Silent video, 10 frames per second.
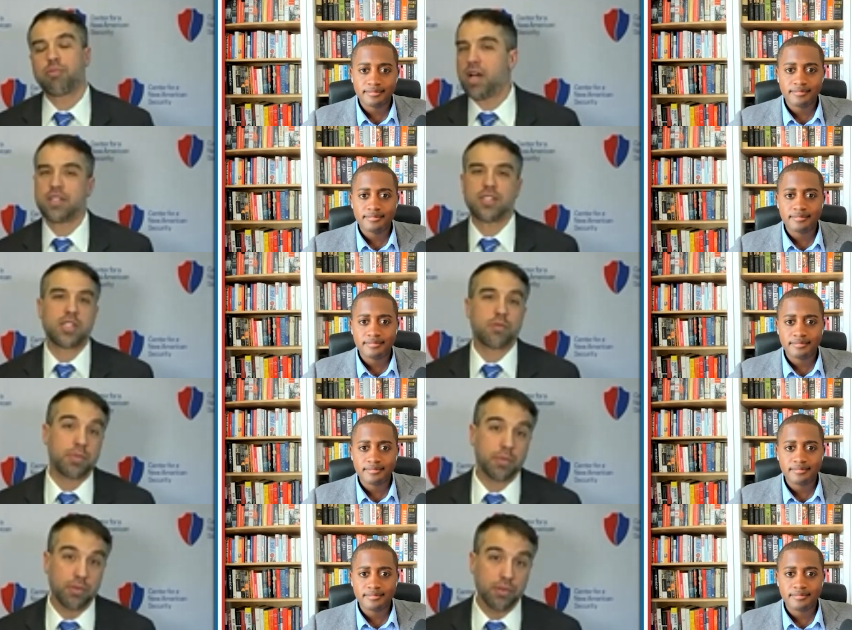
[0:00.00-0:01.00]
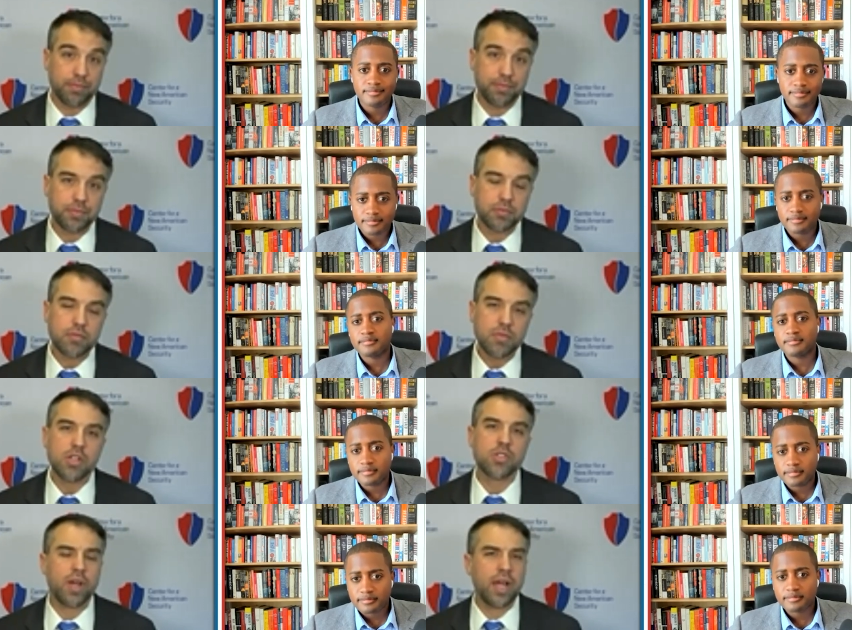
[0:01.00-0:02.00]
Speaker 1: process with people.
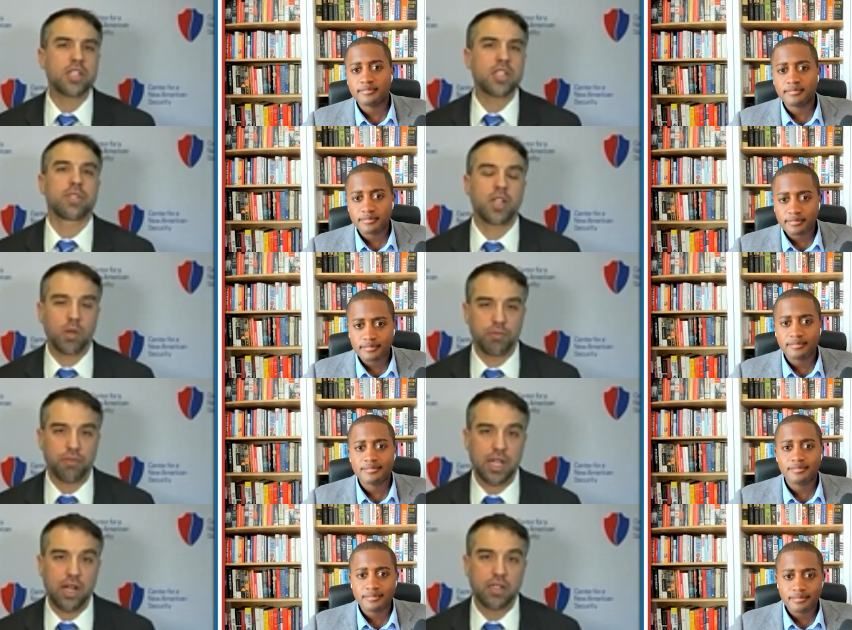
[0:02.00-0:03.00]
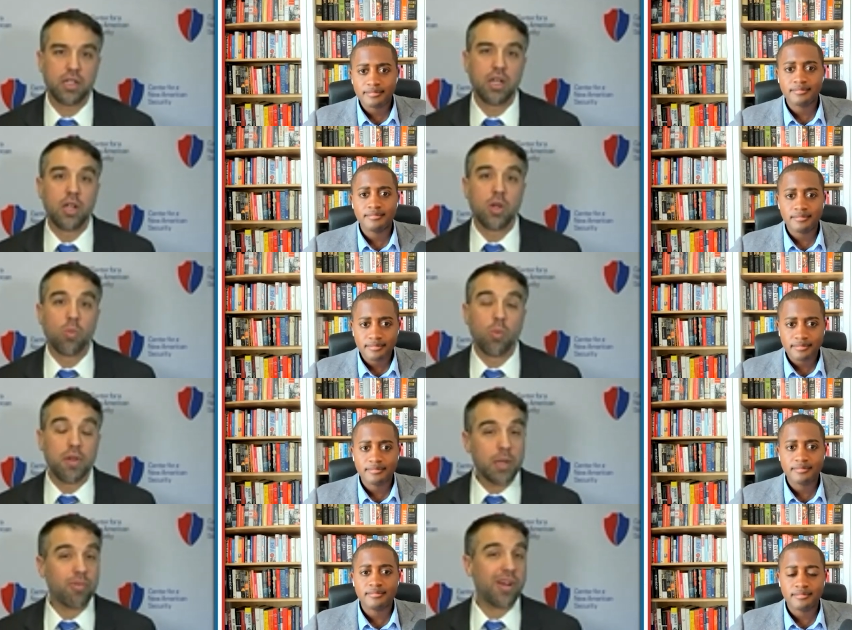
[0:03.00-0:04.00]
So AI is really helpful for that. Well,
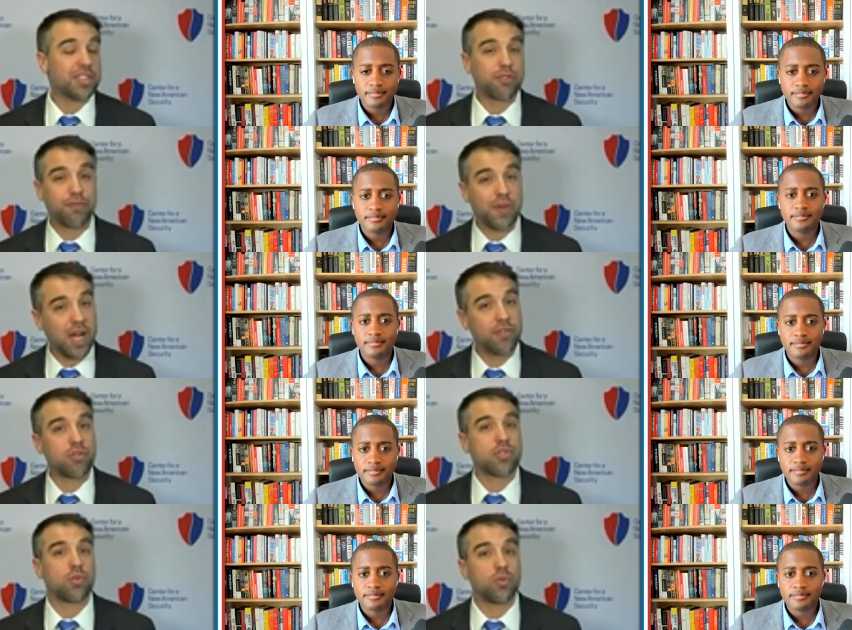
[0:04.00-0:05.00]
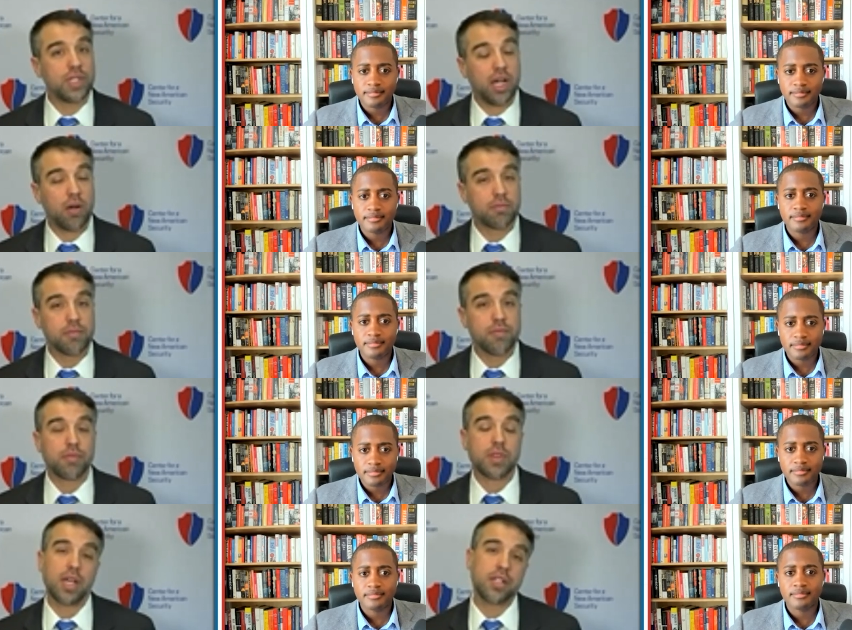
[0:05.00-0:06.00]
that project's five years old now.
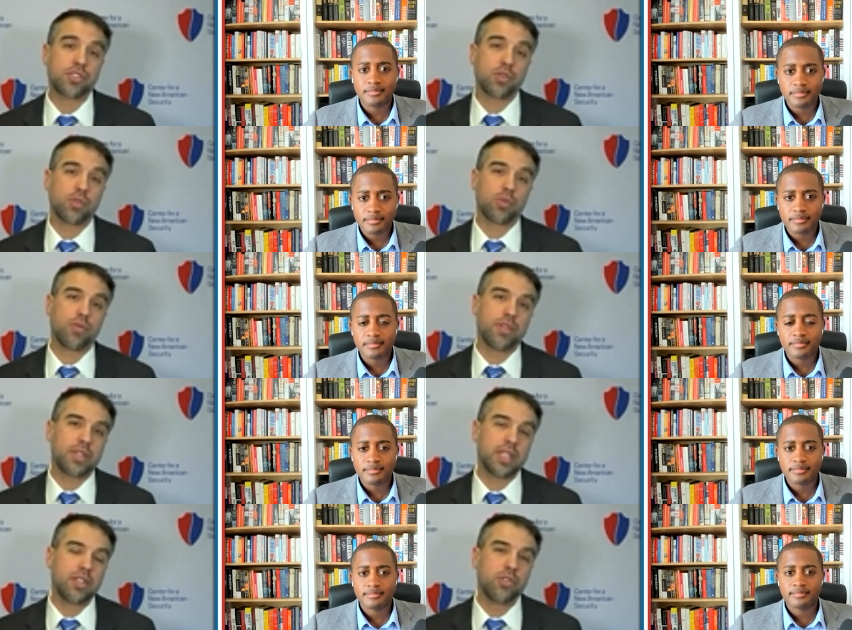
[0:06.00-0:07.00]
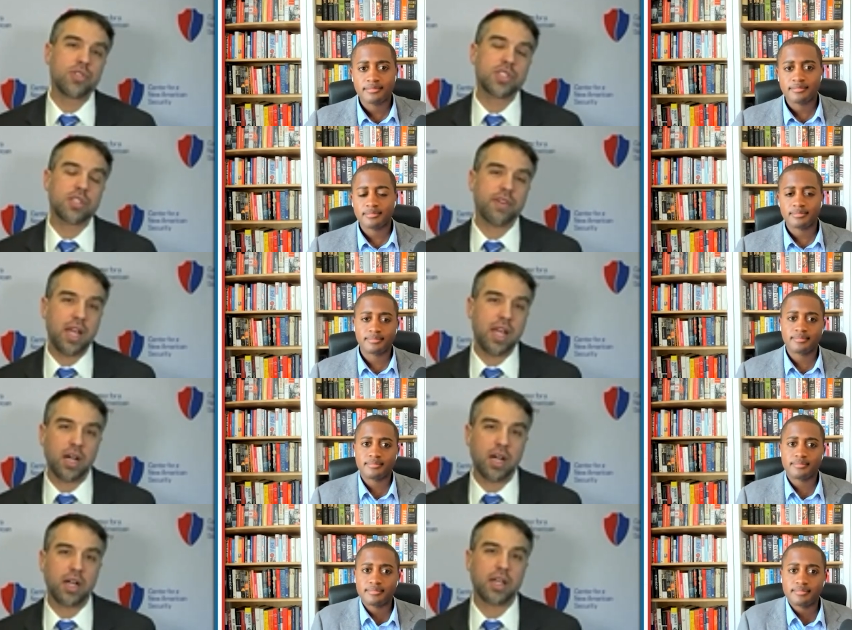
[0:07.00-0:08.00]
And so the use of
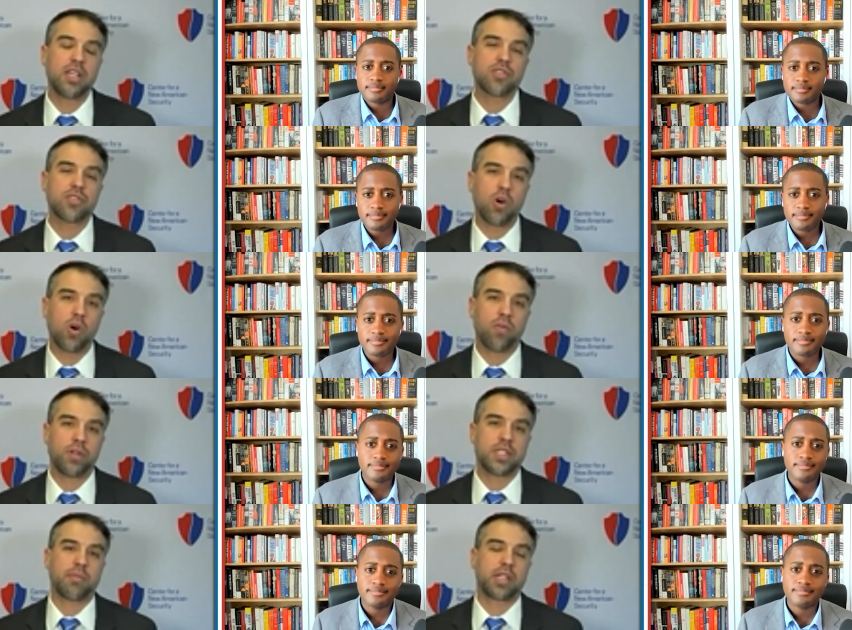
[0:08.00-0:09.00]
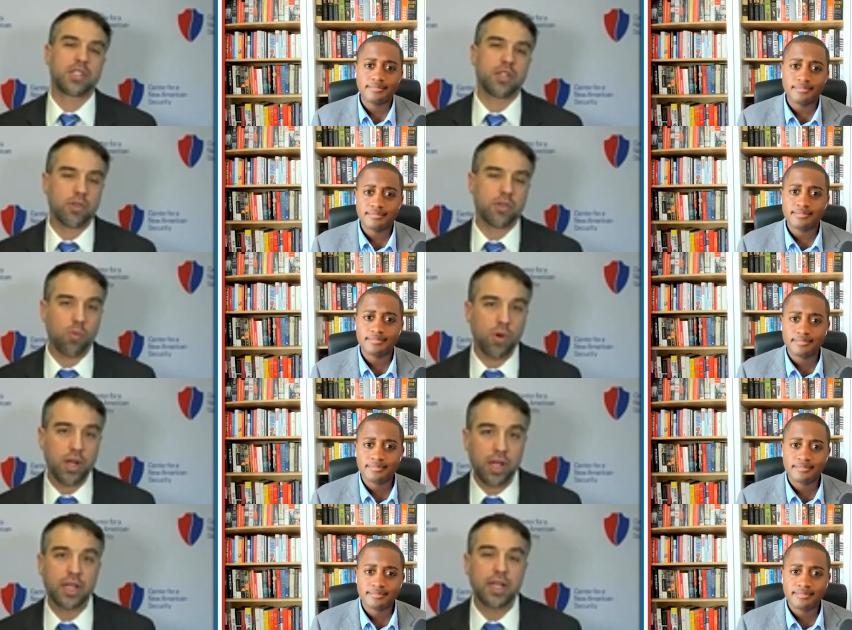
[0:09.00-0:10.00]
AI is already something that's
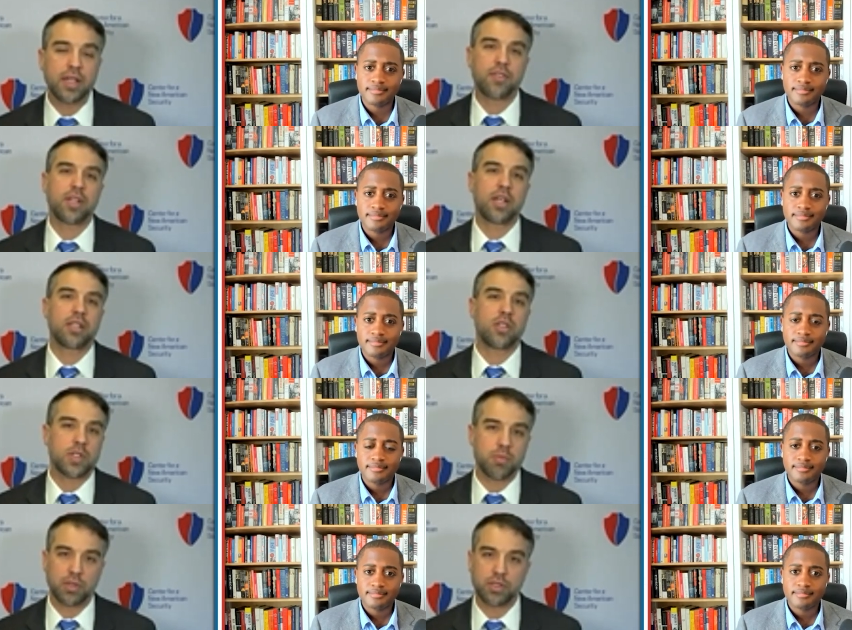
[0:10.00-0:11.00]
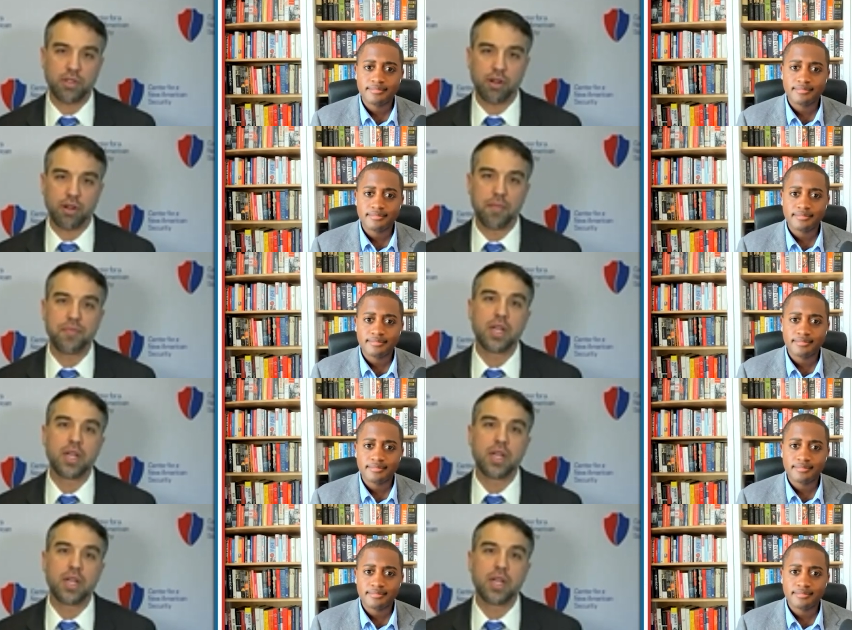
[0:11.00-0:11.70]
underway inside the US military.